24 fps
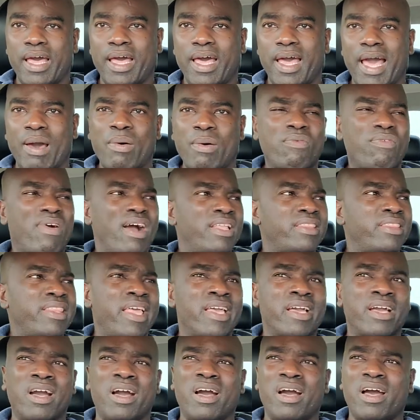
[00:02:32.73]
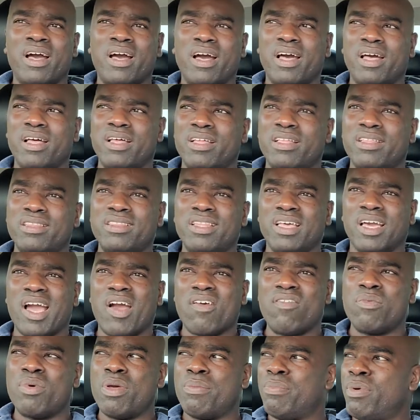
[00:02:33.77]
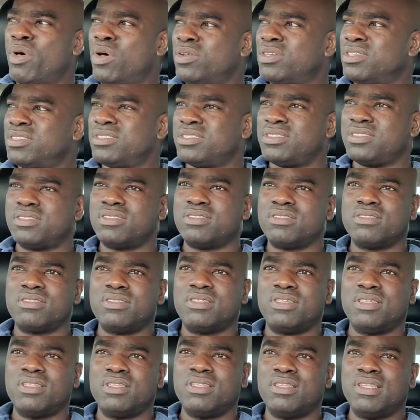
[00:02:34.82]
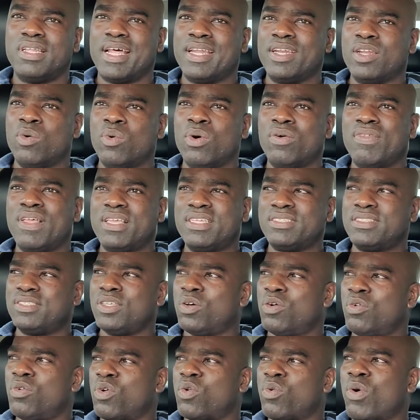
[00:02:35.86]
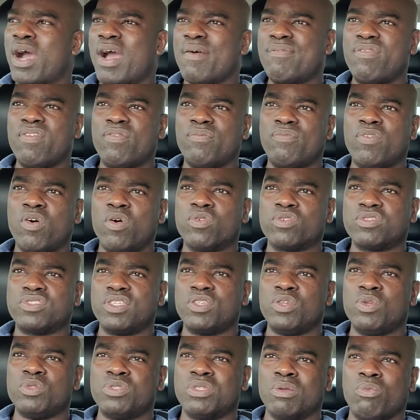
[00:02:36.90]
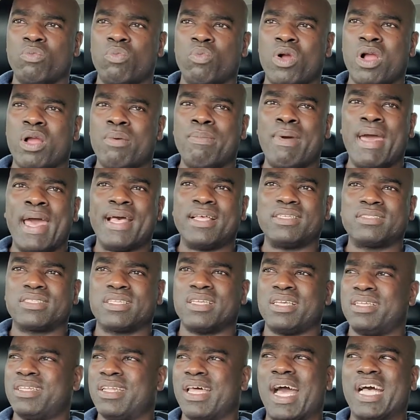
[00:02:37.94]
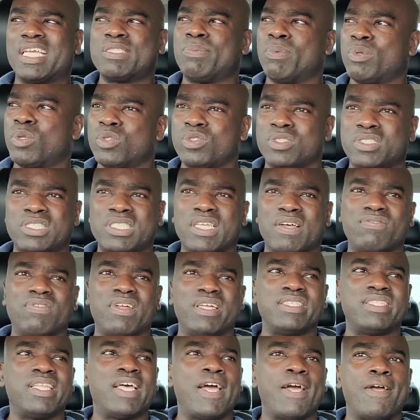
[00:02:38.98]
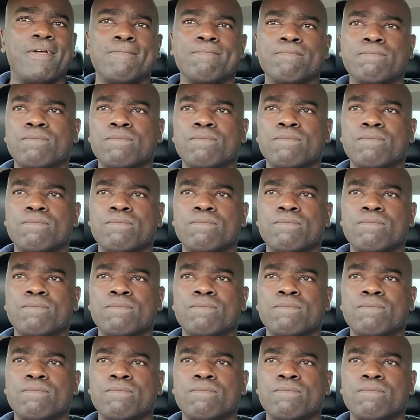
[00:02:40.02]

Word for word: However, I think uh, the government buildings that I know of, they still require folks to use wear a mask and hospitals and stuff like that.